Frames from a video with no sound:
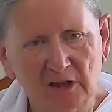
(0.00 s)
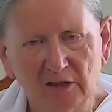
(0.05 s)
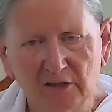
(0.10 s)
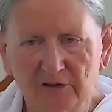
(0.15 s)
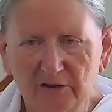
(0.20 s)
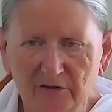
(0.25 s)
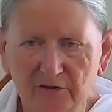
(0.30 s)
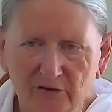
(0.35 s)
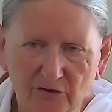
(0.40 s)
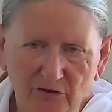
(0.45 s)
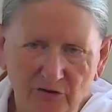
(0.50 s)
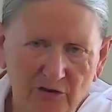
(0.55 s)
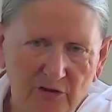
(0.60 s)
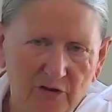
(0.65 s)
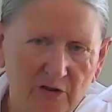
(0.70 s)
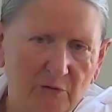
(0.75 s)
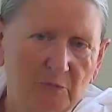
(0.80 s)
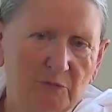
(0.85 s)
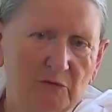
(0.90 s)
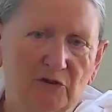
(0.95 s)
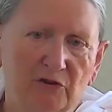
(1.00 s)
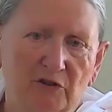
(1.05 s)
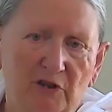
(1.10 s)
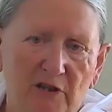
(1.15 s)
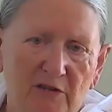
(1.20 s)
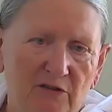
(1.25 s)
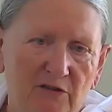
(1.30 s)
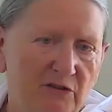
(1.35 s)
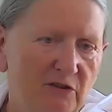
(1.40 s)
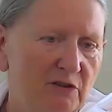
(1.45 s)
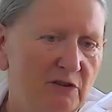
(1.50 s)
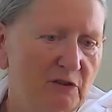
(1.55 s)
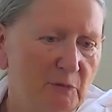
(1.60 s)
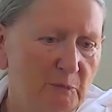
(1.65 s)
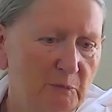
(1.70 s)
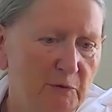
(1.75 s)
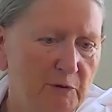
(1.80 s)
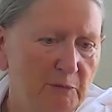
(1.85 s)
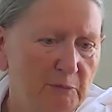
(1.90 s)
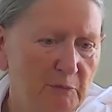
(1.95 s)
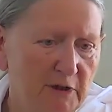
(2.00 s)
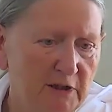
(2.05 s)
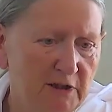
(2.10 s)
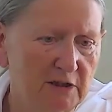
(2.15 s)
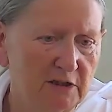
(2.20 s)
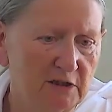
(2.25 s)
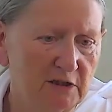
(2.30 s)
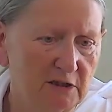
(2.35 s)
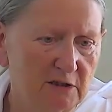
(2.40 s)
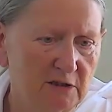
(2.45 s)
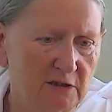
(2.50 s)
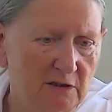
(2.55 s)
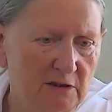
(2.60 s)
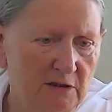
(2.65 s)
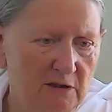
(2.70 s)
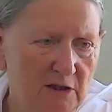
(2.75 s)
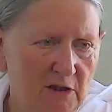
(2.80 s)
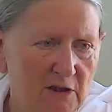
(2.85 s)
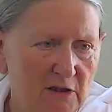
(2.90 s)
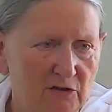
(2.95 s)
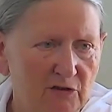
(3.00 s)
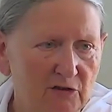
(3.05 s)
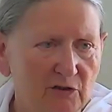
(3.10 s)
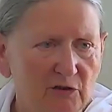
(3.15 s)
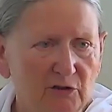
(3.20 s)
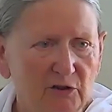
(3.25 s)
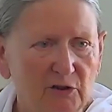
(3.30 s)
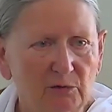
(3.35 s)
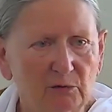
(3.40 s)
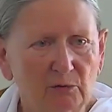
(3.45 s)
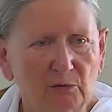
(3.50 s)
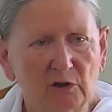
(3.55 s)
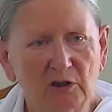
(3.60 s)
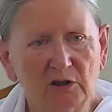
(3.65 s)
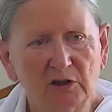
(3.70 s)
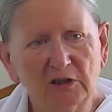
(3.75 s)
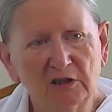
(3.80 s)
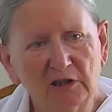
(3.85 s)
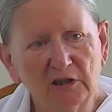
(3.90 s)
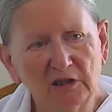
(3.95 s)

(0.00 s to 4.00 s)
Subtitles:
than circumstances permit. So you are